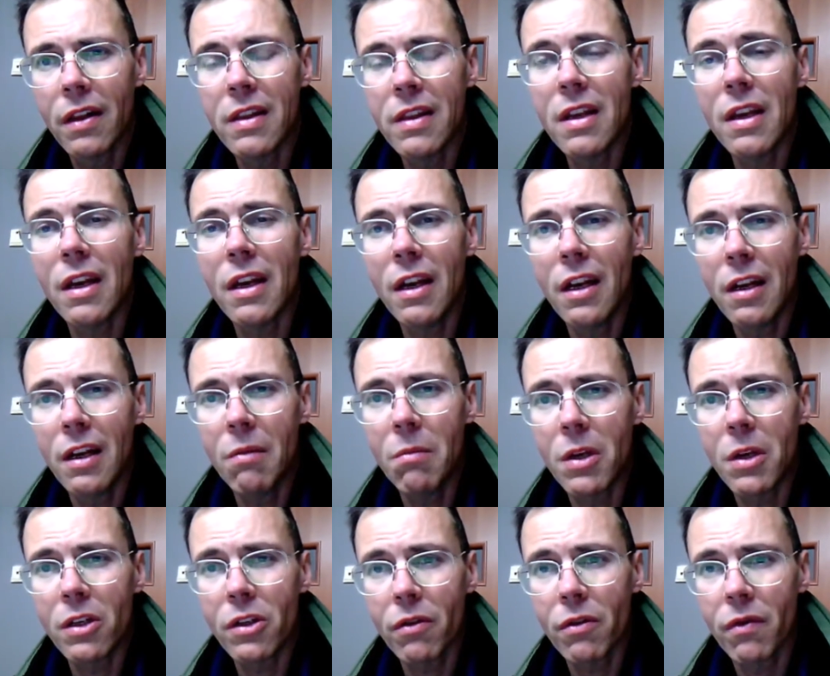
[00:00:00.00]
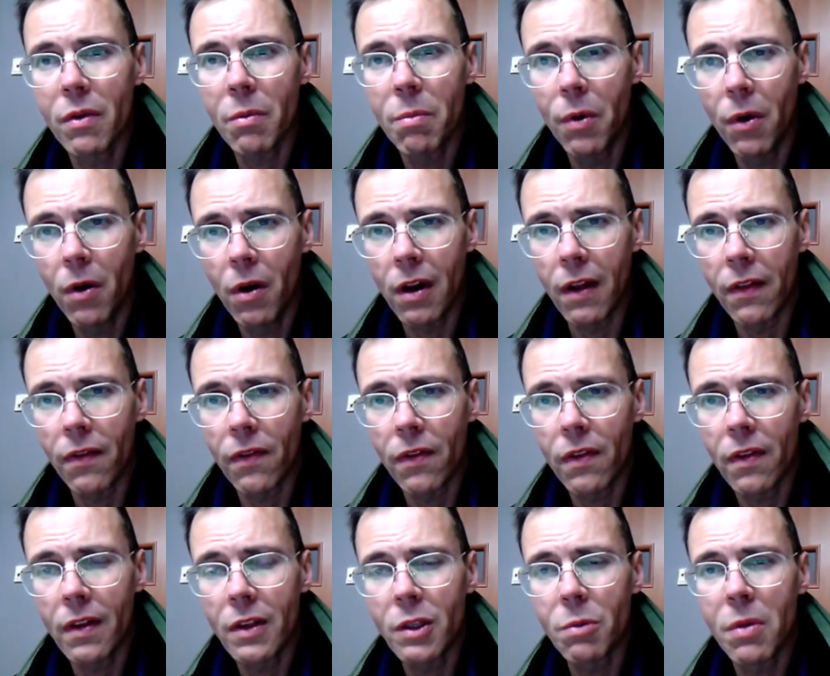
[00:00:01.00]
the enemies of the Poland.
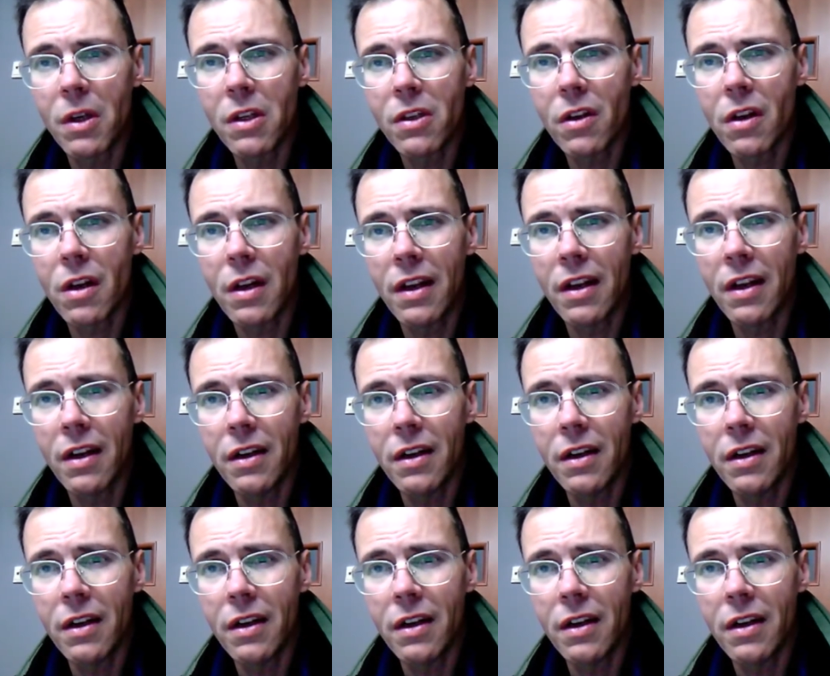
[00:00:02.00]
That's basically